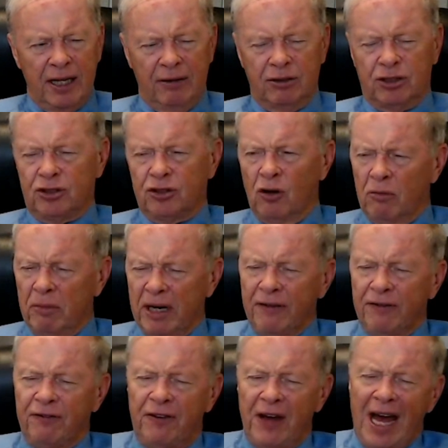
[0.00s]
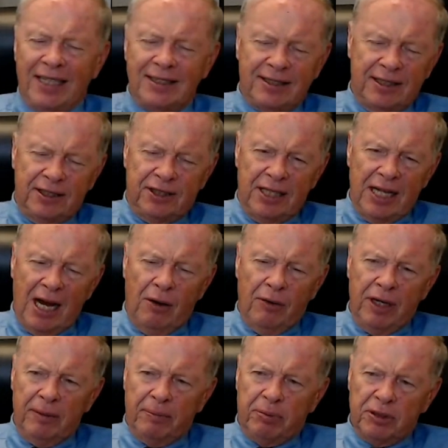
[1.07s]
There are so many facets
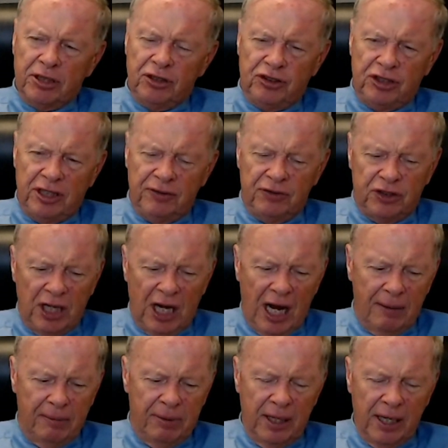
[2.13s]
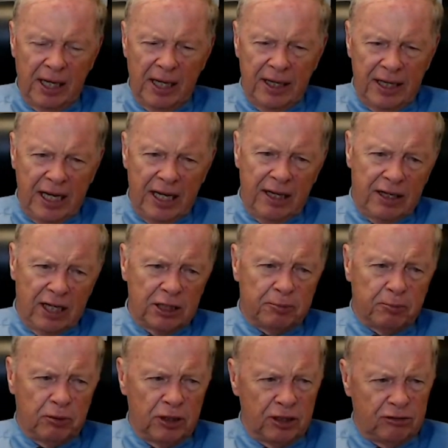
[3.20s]
now in a police chief's job that it
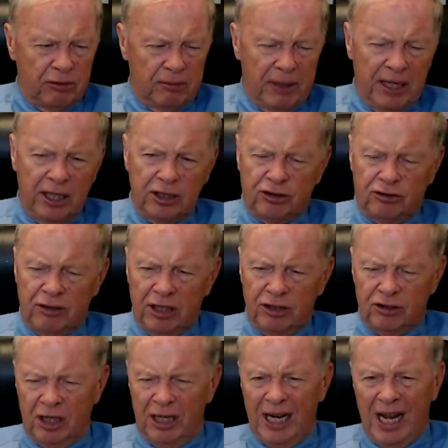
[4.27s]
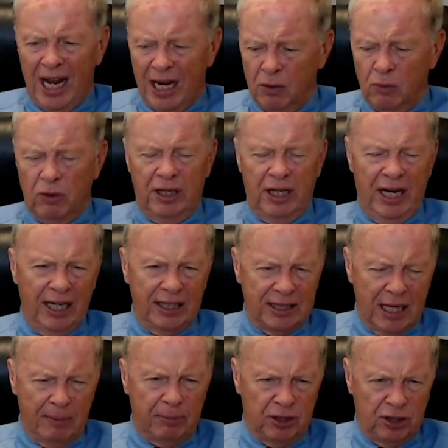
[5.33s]
does put a tremendous stress on anyone that
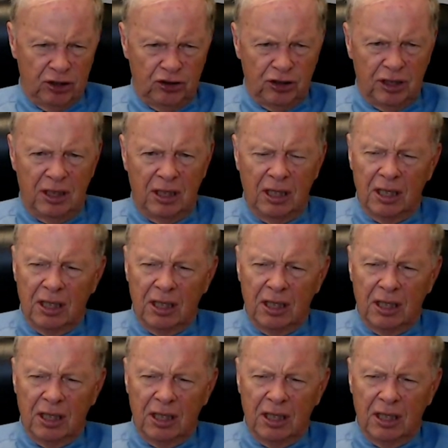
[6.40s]
has that position.